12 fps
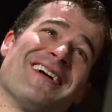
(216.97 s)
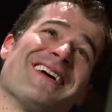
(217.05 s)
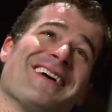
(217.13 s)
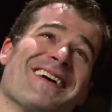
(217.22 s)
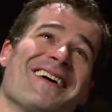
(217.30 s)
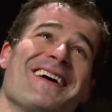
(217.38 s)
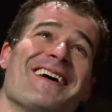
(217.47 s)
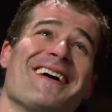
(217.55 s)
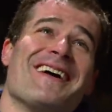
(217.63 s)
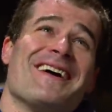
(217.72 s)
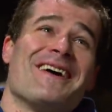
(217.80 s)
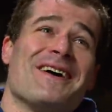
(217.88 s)
yeah.
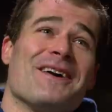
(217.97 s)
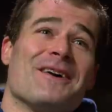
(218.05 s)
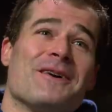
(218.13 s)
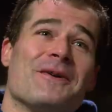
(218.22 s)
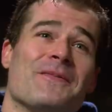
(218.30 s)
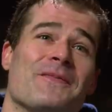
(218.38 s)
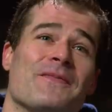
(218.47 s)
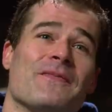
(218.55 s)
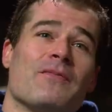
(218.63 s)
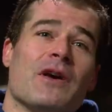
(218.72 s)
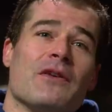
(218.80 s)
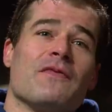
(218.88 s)

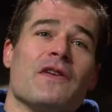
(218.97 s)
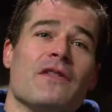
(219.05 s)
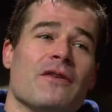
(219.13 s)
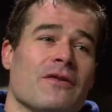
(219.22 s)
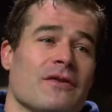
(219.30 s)
Probably feeding the